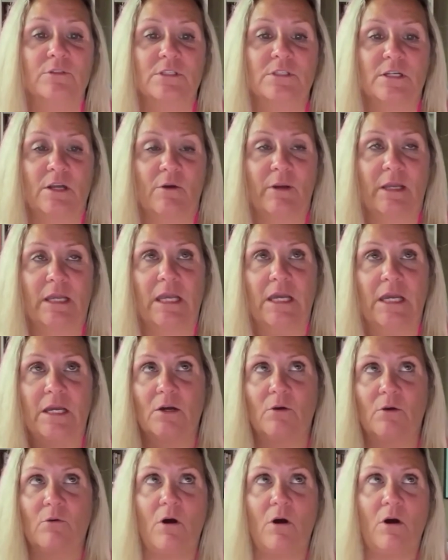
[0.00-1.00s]
Now, I can't
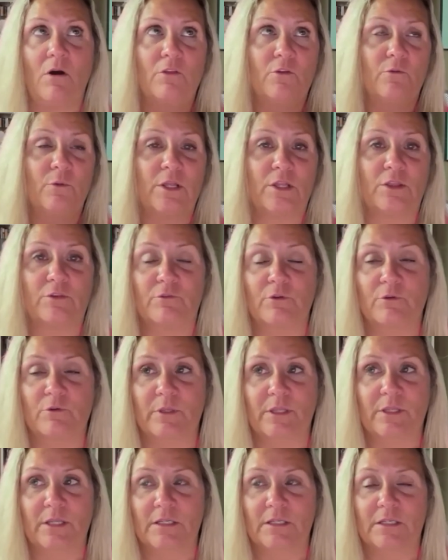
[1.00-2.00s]
go all the way through with
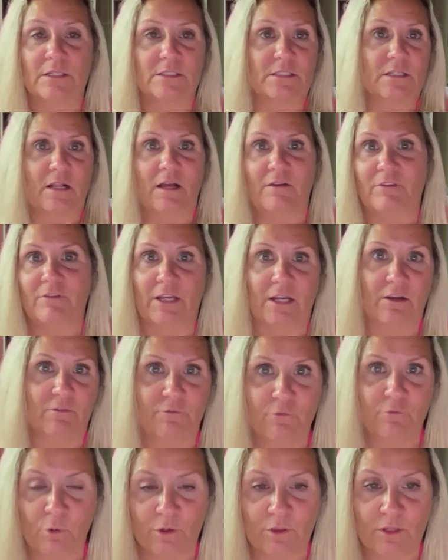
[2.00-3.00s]
it because I'll have like a
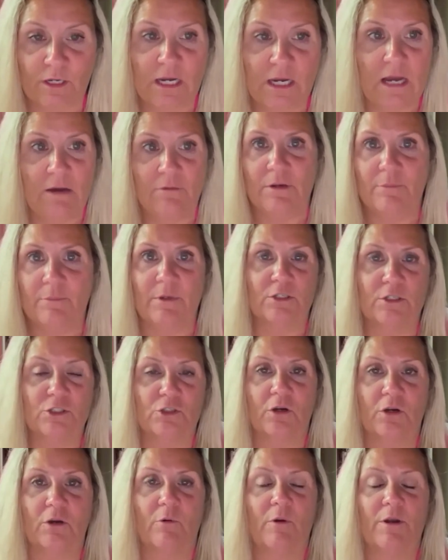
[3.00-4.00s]
4th account, and I'm not sure
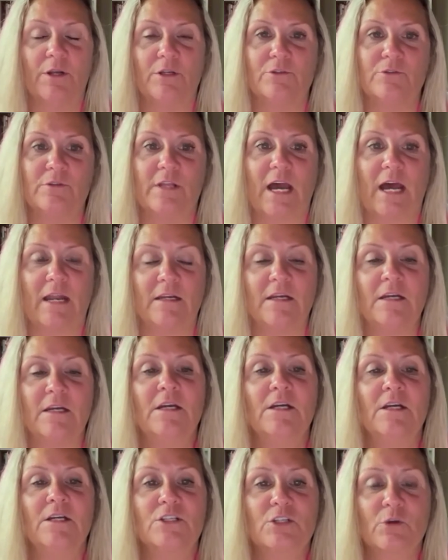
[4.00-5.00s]
I want to do that.
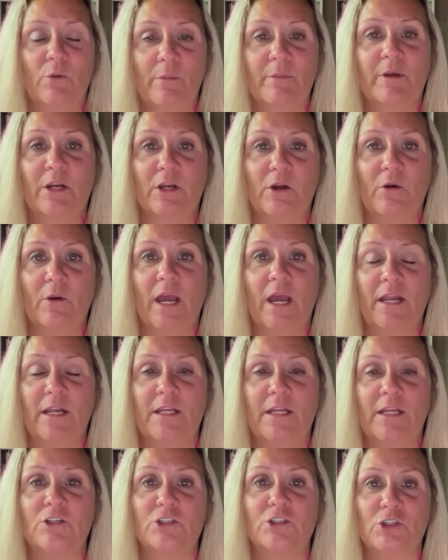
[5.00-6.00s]
So I'm going to go ahead
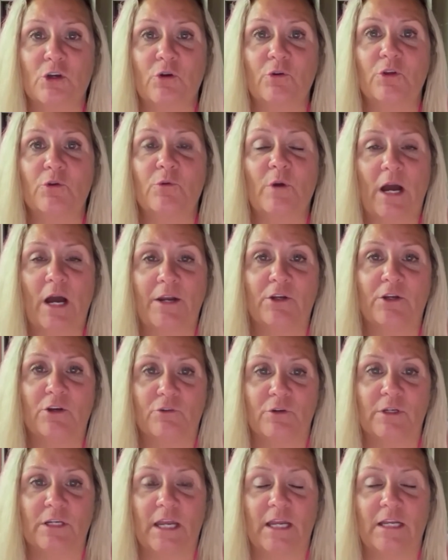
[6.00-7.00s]
and show you how to
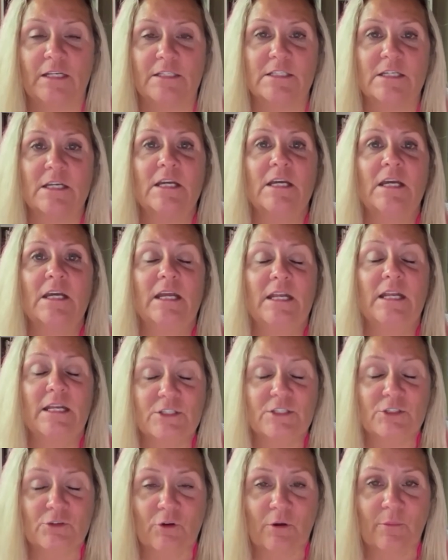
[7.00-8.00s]
create an
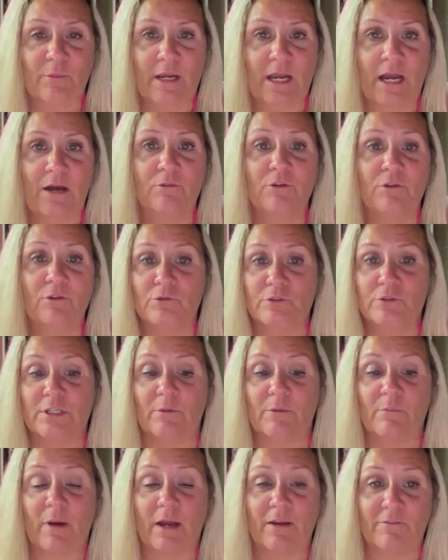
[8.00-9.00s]
Instagram account using
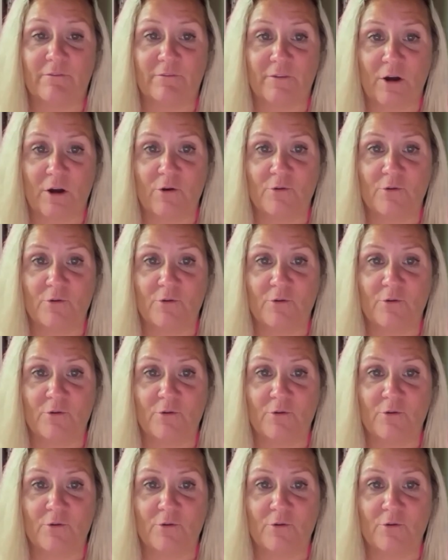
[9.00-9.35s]
my phone.